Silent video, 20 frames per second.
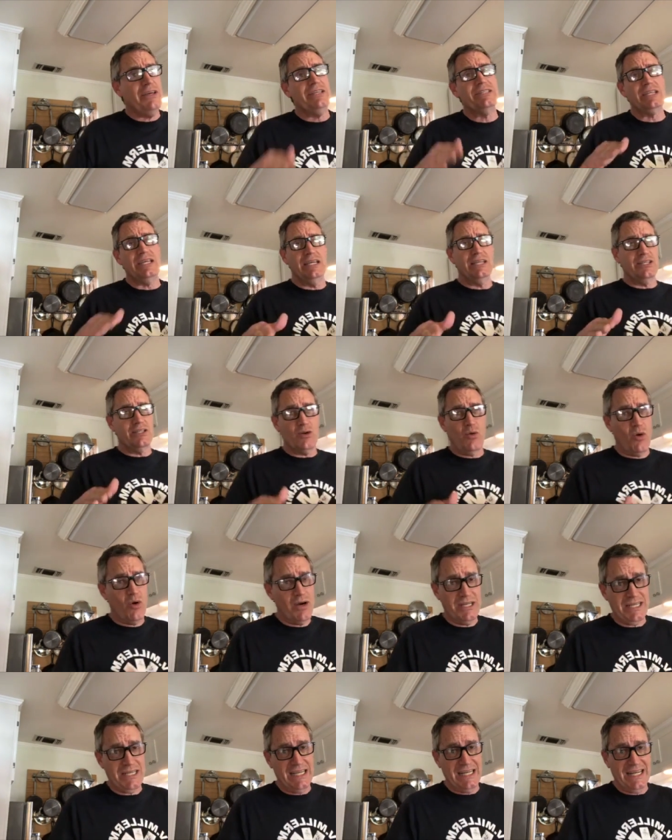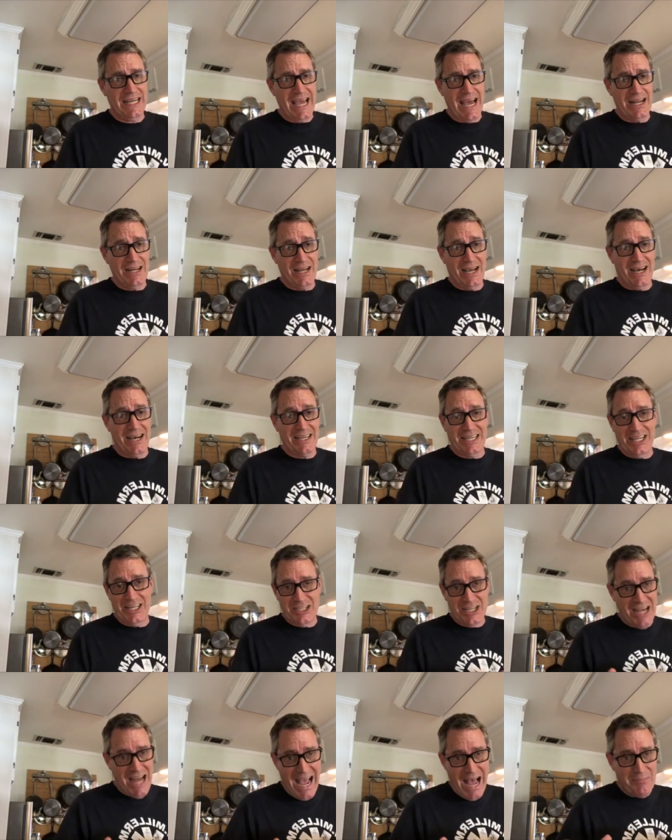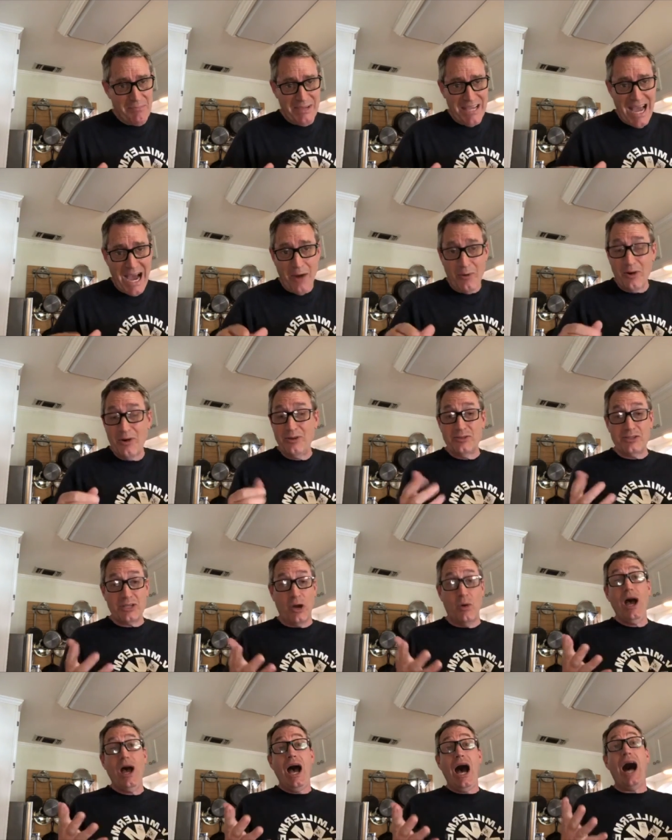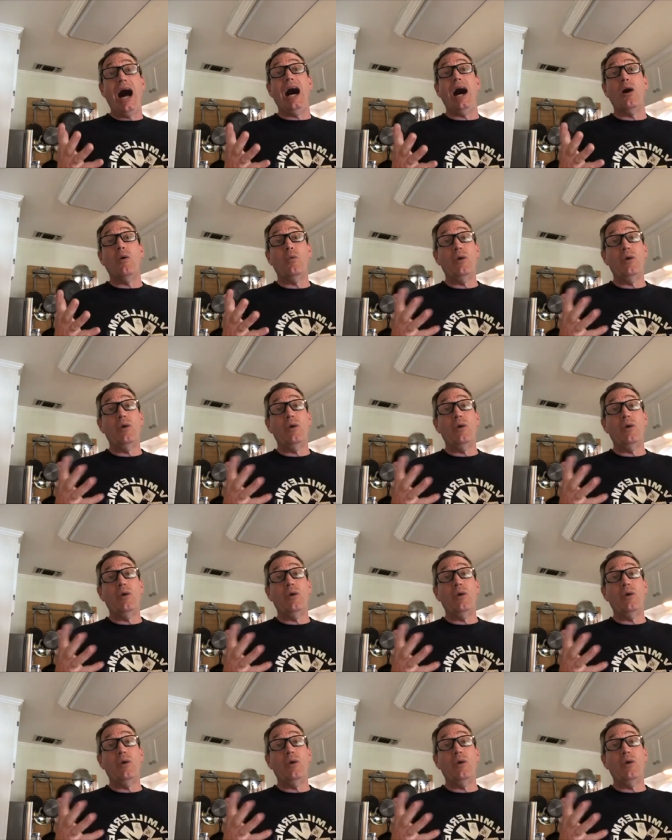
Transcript: this is Quarantine Cat, uh, Kitchen Happy Hour, and so uh,